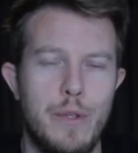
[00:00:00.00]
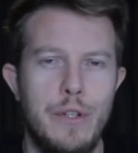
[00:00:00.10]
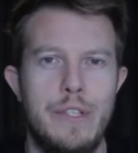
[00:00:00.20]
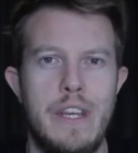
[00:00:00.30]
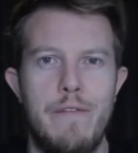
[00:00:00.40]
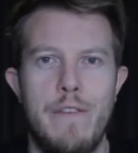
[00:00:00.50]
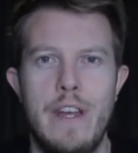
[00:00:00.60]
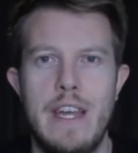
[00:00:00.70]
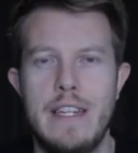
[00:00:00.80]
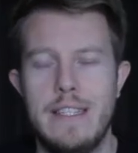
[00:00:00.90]
will differ
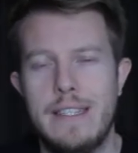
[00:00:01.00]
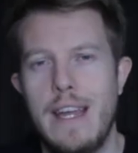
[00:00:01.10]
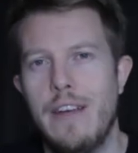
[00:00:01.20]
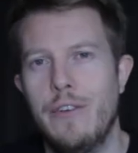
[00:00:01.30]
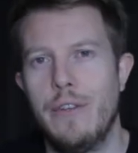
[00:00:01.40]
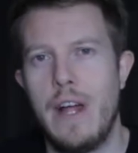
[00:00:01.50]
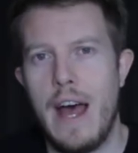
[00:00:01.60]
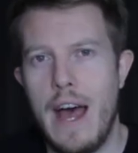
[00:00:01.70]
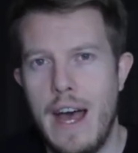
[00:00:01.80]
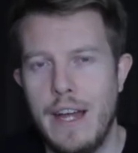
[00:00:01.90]
in style
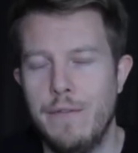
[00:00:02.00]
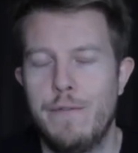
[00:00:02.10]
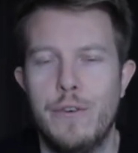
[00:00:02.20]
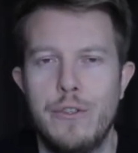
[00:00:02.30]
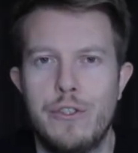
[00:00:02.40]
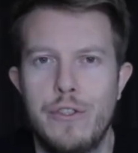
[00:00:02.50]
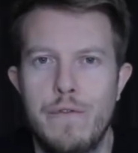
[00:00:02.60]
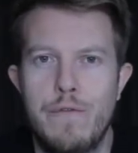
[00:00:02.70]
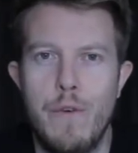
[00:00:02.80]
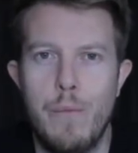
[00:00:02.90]
and
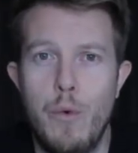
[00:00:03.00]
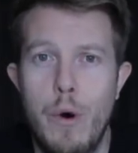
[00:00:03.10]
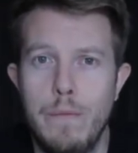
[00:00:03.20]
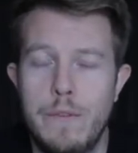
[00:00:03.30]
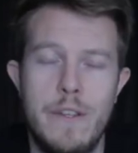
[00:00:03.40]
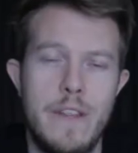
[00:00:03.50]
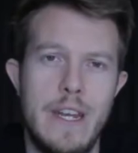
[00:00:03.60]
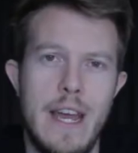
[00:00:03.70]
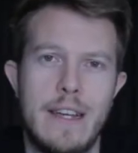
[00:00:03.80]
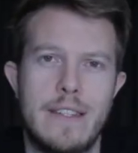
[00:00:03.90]
function from one to the
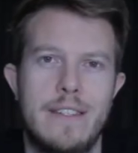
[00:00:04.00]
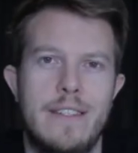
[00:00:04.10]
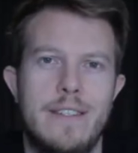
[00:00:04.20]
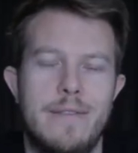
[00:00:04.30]
next.